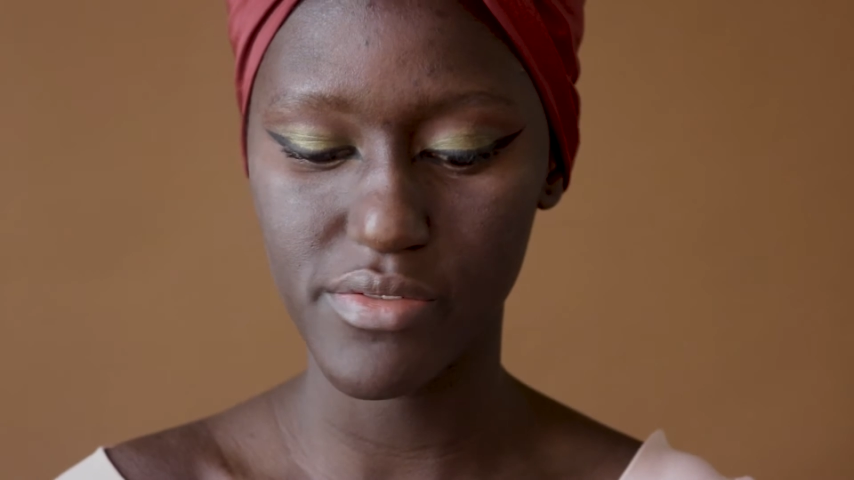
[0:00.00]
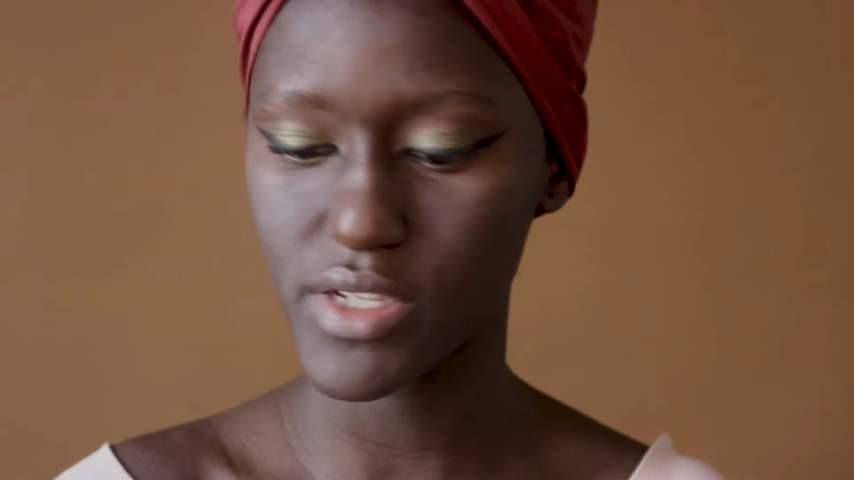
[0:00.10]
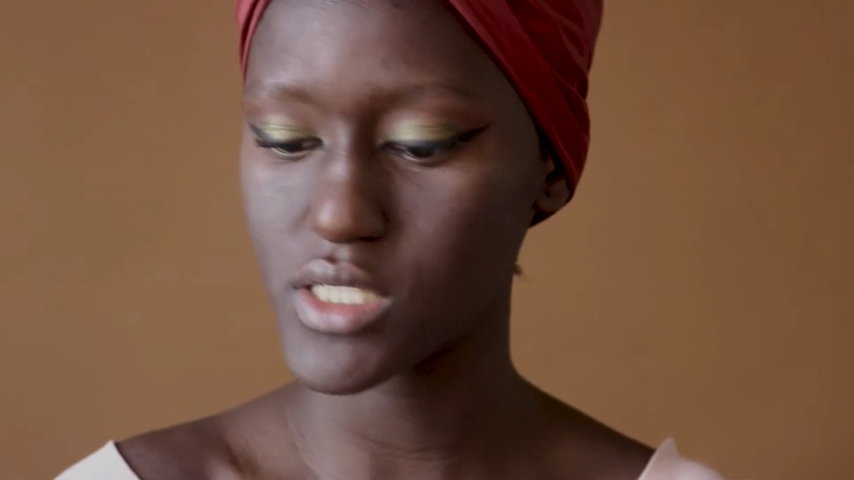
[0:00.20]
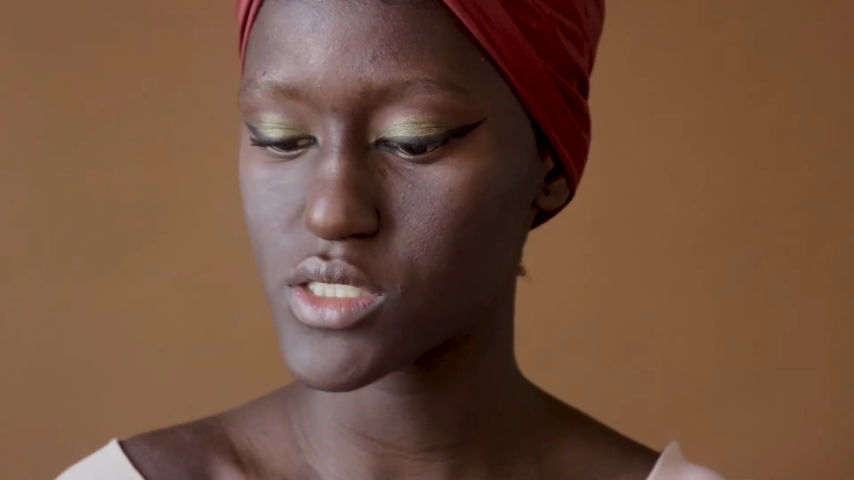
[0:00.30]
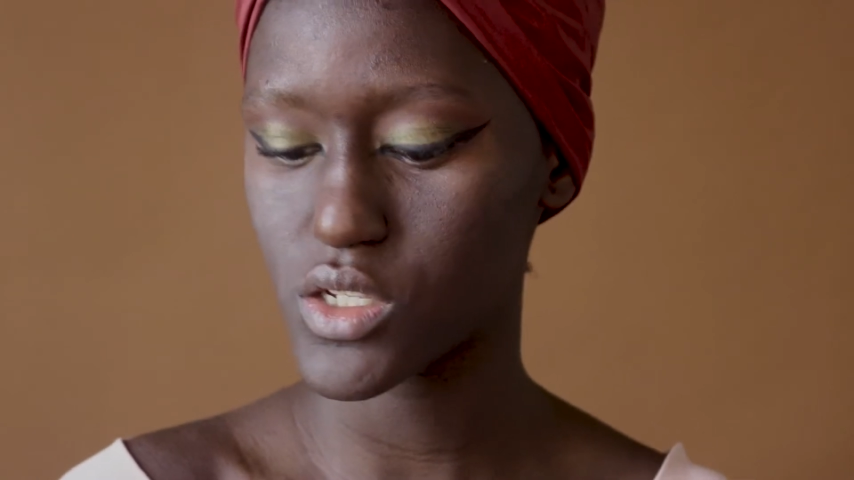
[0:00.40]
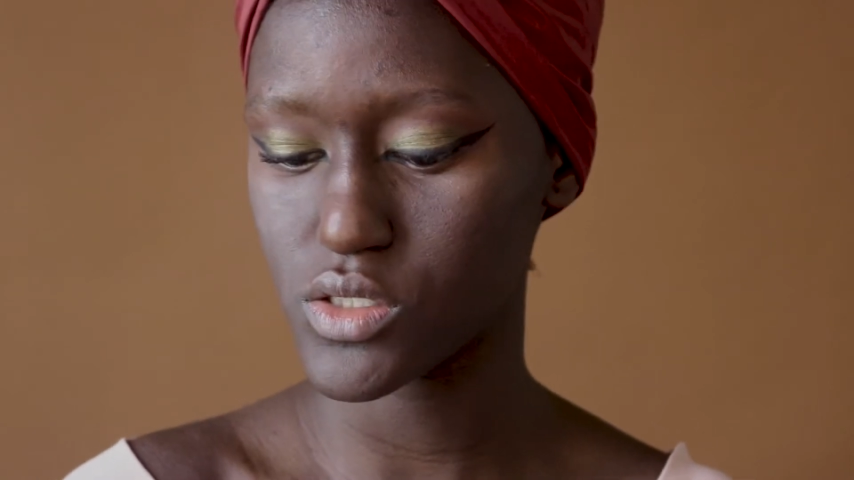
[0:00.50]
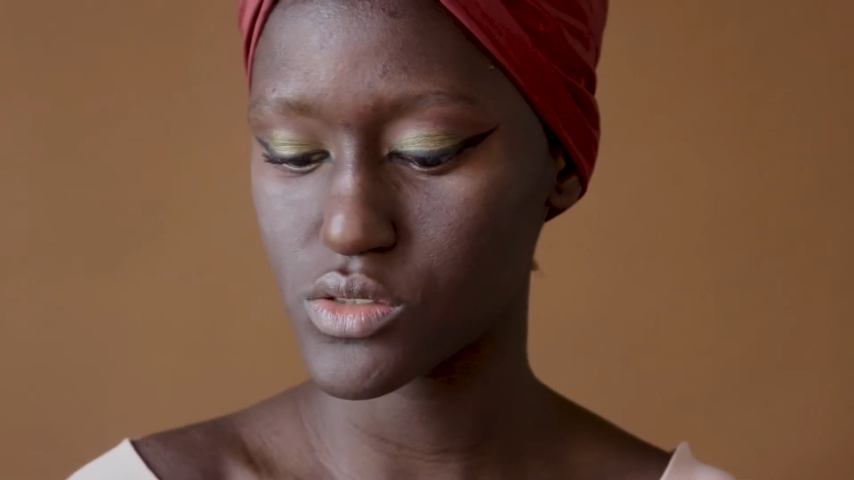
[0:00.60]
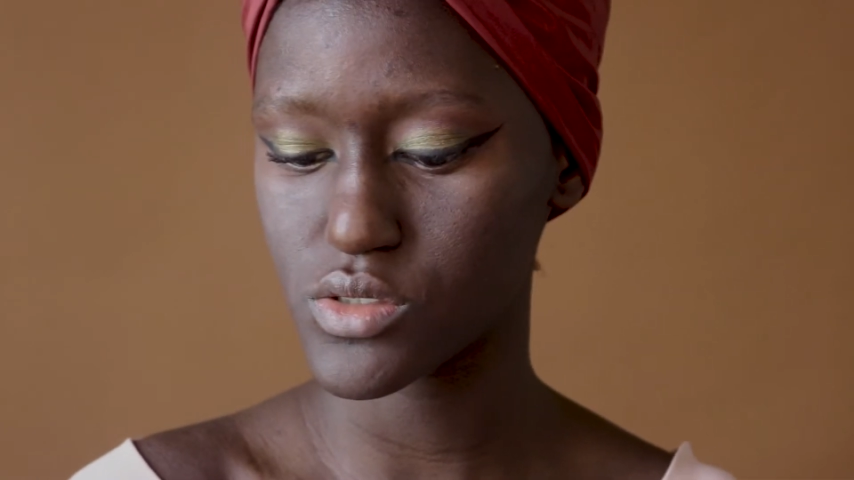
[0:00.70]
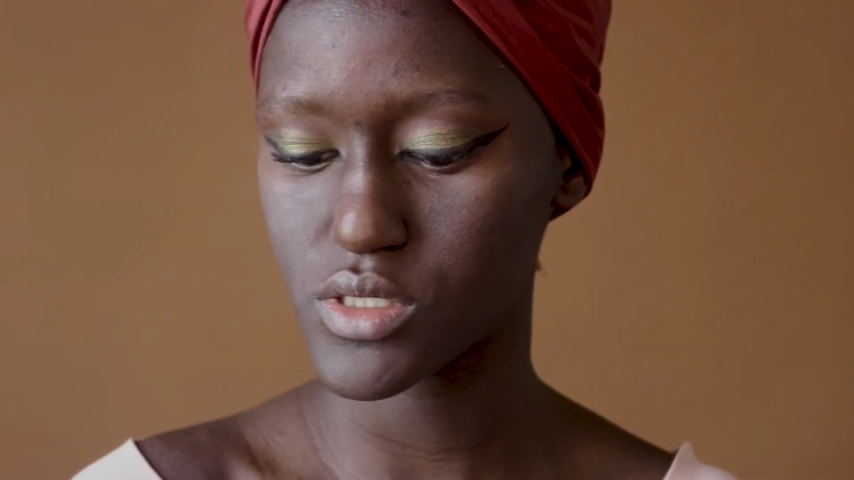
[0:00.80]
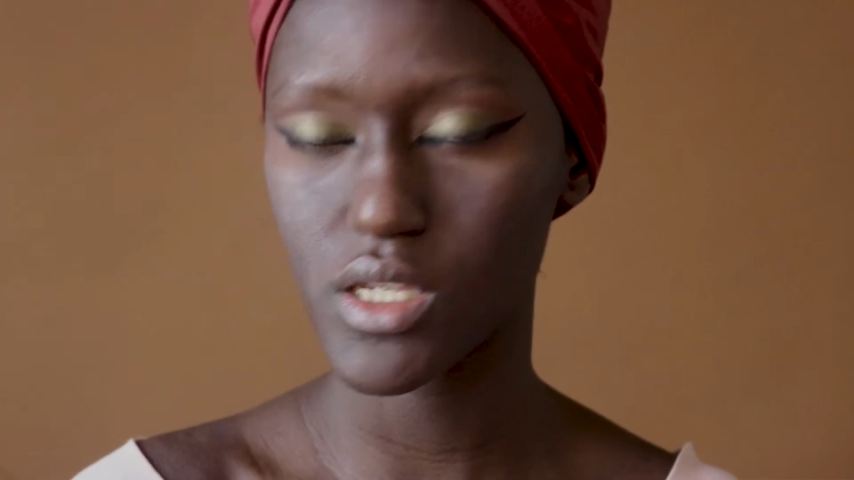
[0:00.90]
face
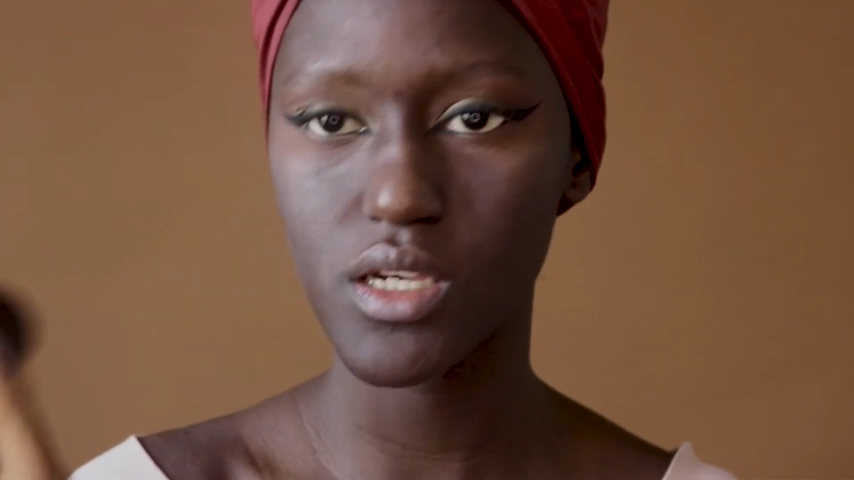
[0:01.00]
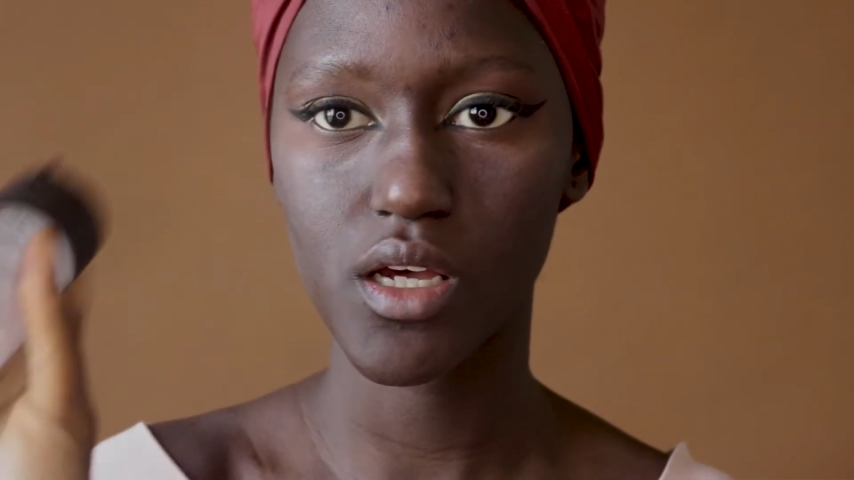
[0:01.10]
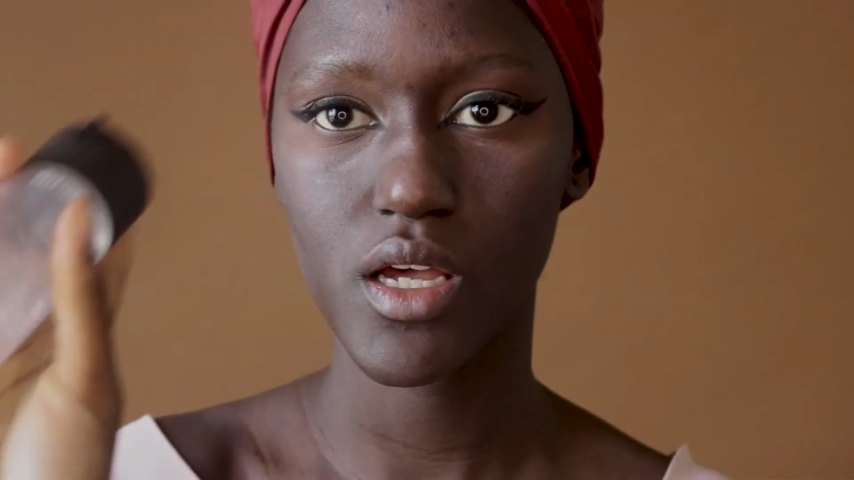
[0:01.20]
using